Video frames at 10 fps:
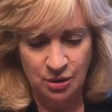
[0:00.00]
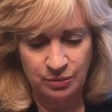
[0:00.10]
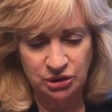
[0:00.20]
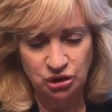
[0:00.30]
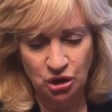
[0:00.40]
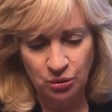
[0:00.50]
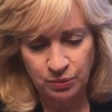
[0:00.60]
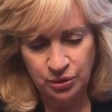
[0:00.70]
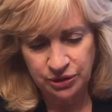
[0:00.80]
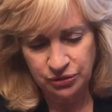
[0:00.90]
but don't
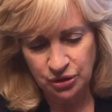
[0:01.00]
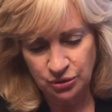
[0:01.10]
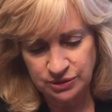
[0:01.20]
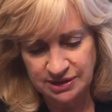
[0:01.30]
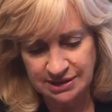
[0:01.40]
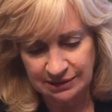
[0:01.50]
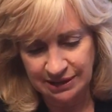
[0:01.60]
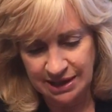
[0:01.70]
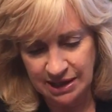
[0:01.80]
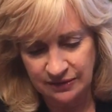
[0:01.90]
put those
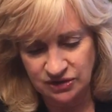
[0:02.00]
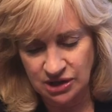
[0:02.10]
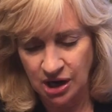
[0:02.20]
leaves